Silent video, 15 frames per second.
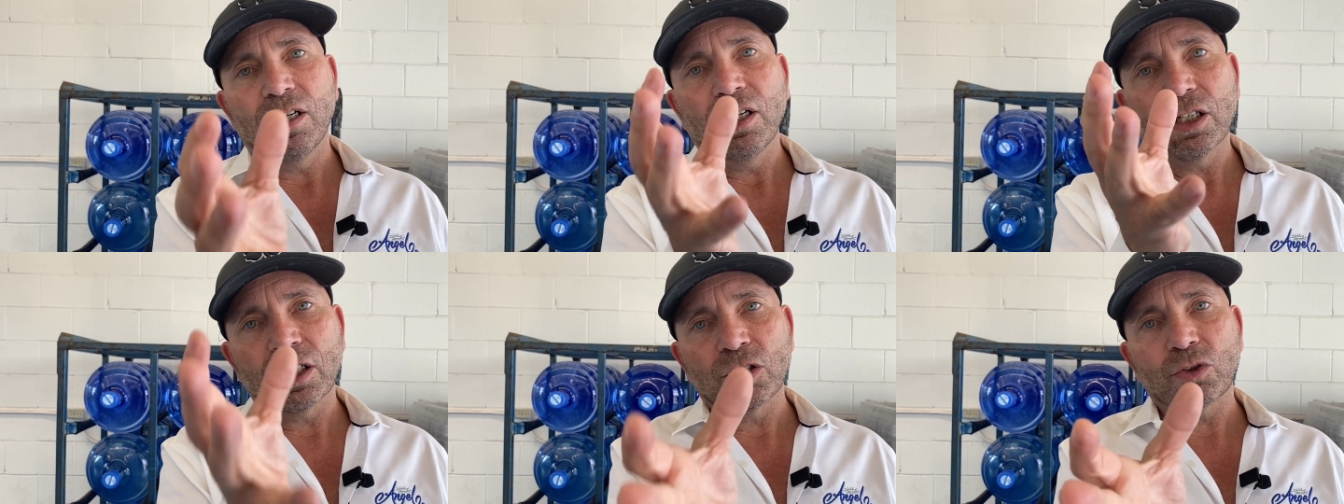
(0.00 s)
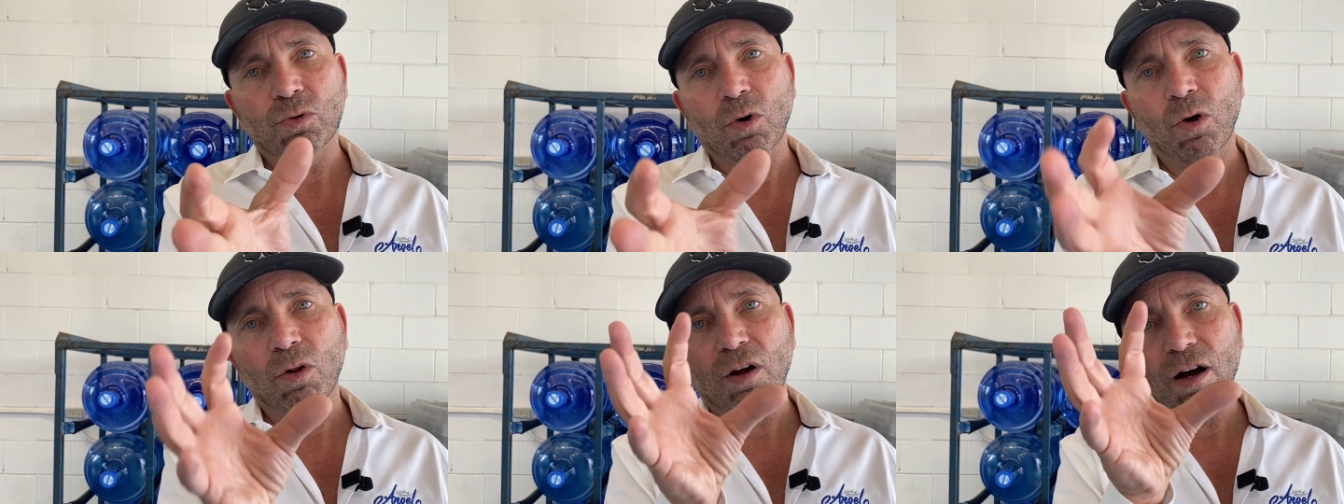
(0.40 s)

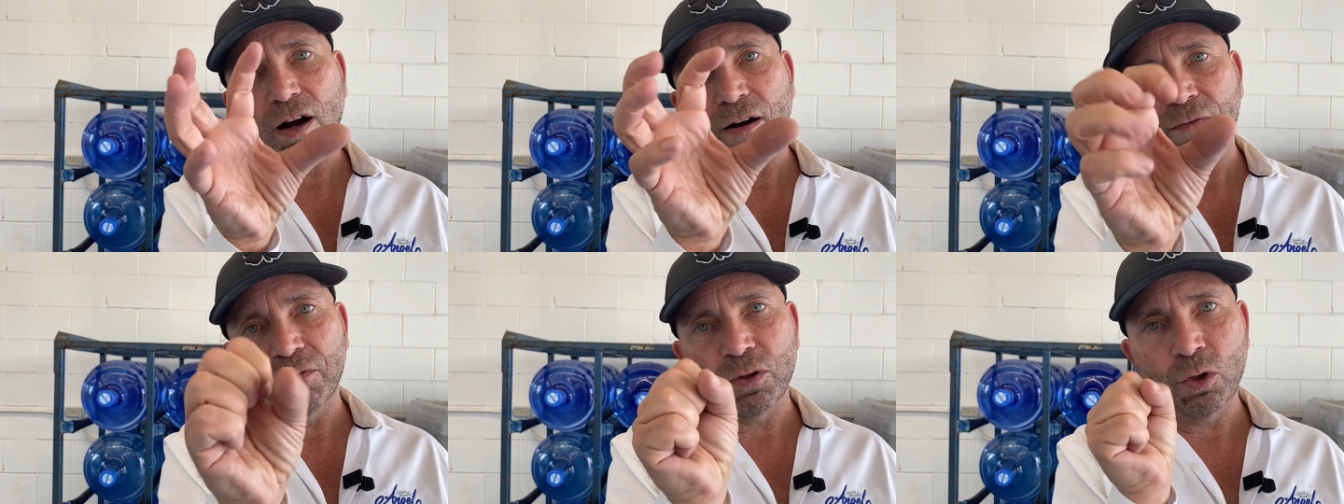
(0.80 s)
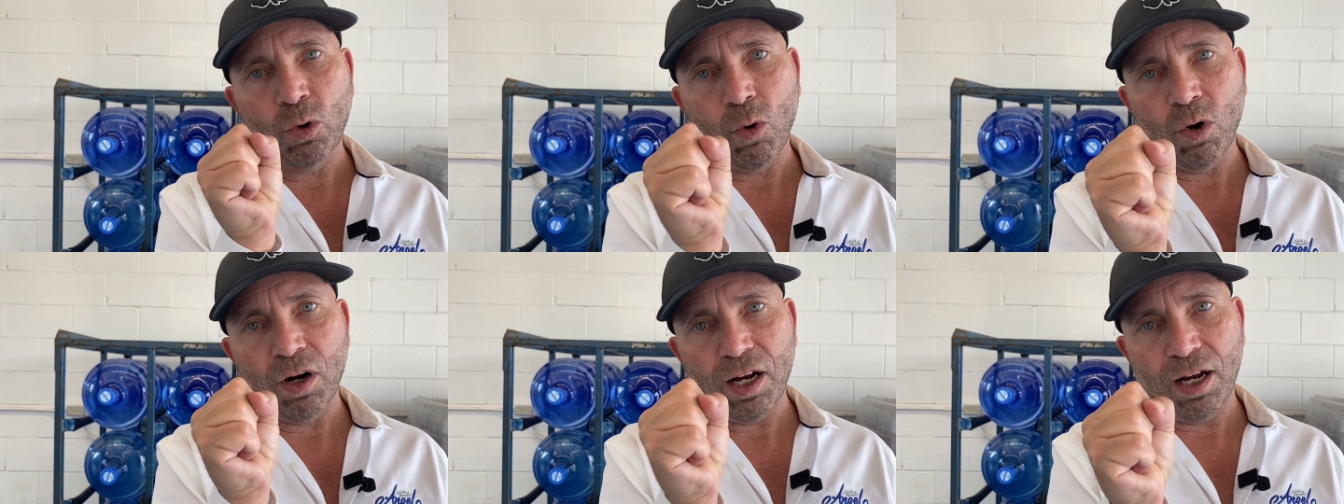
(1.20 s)
control of
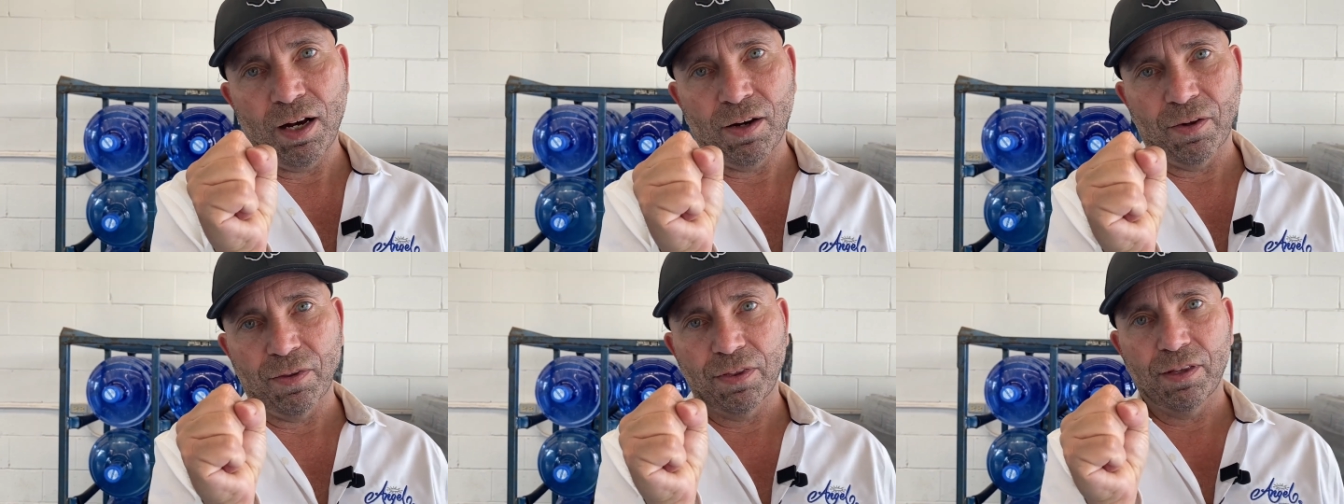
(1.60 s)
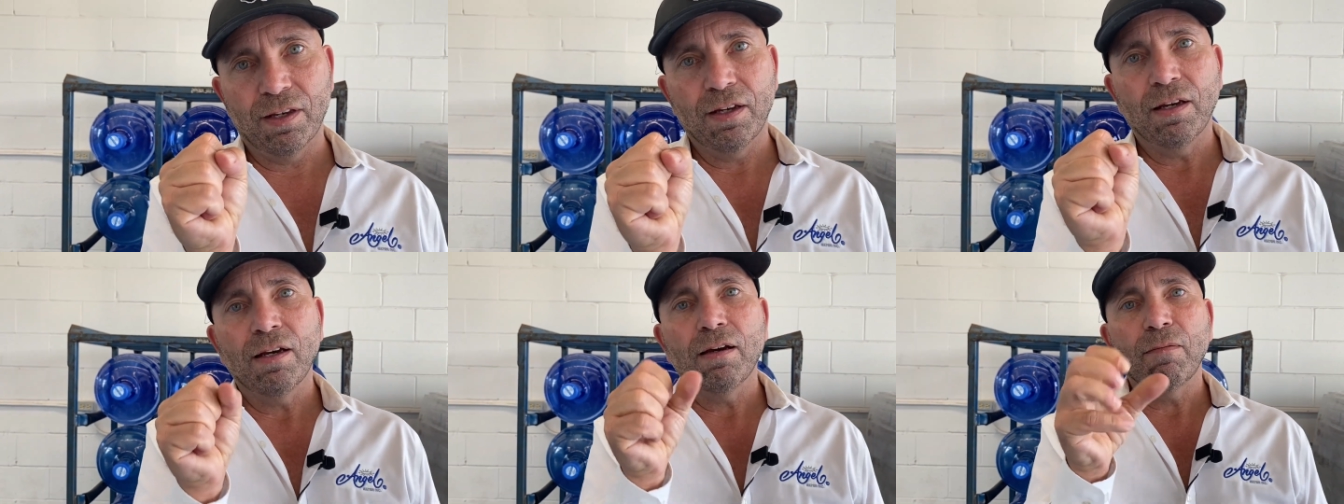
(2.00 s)
your health.
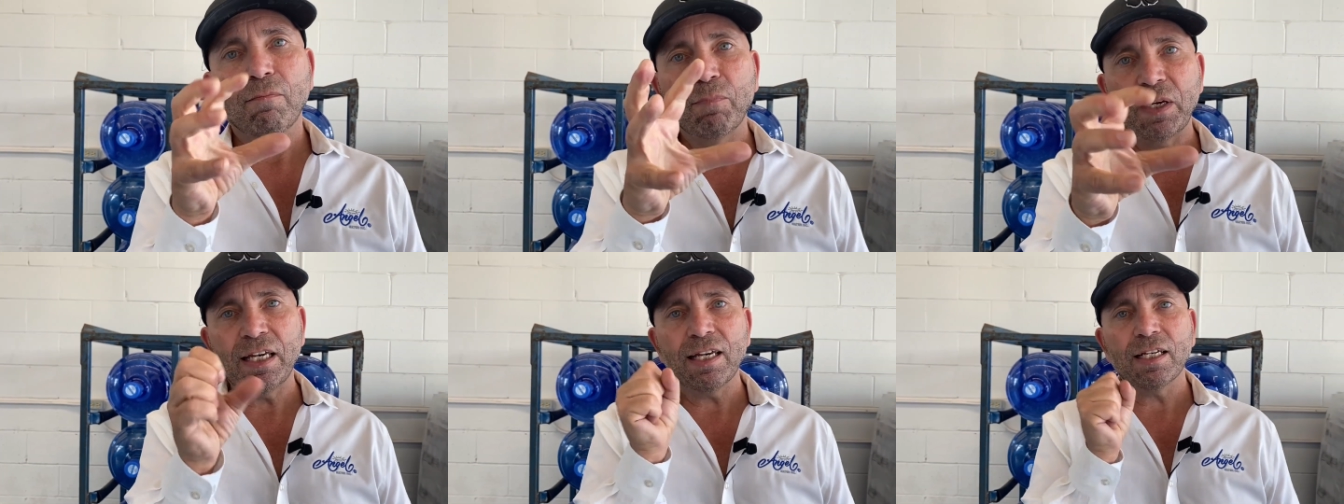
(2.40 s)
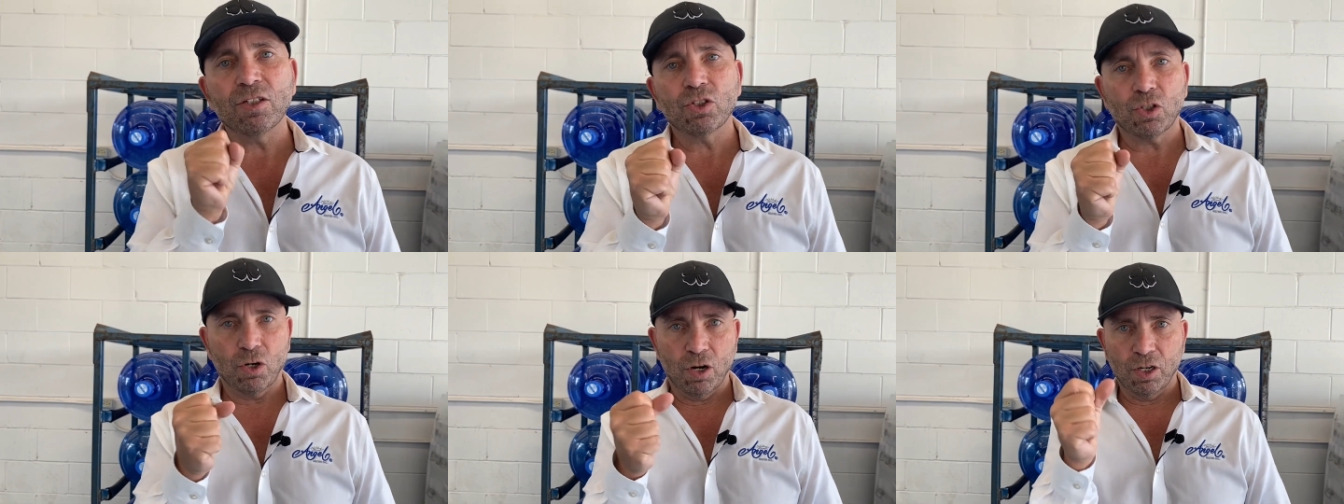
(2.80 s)
Be in
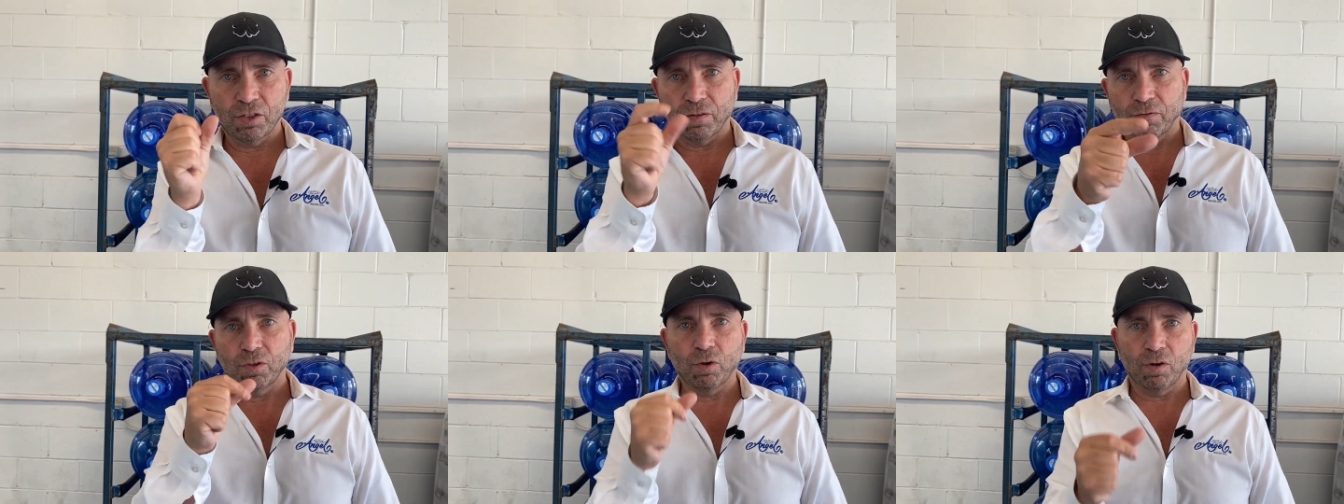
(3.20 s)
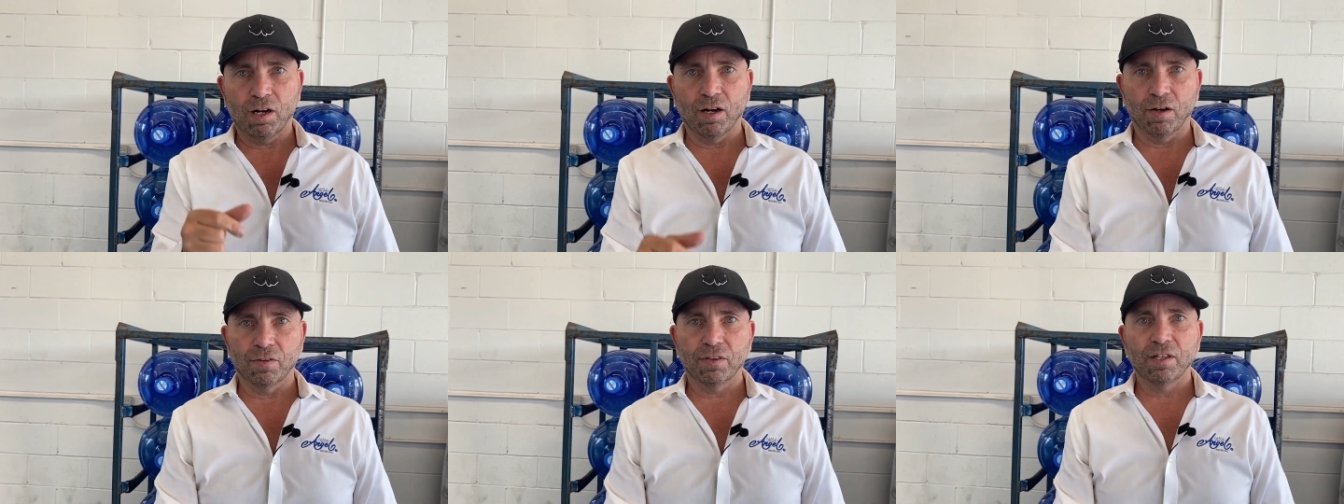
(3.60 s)
charge of your
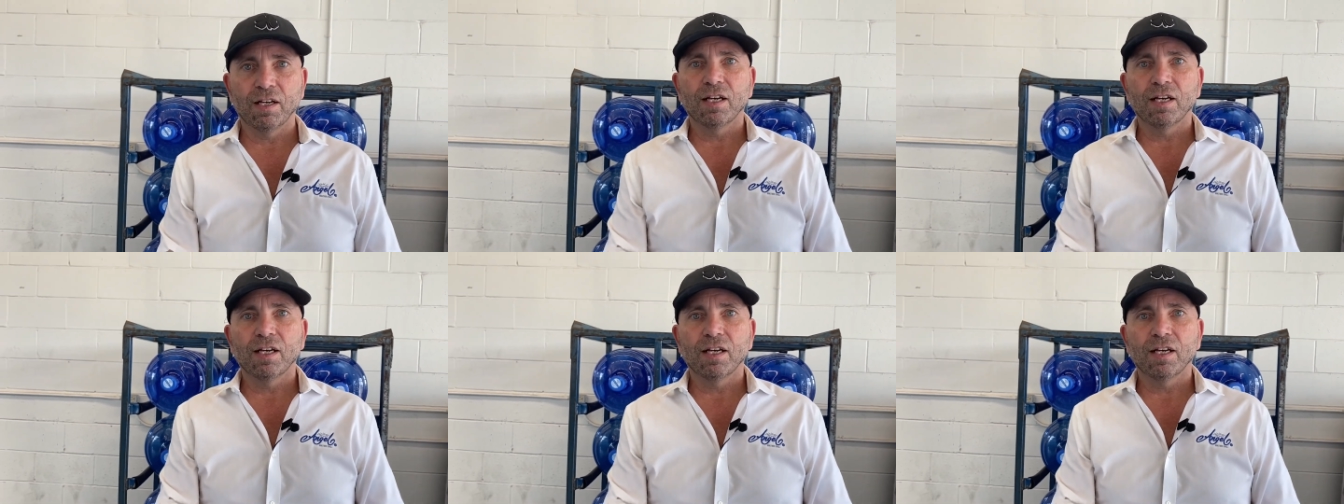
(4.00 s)
health.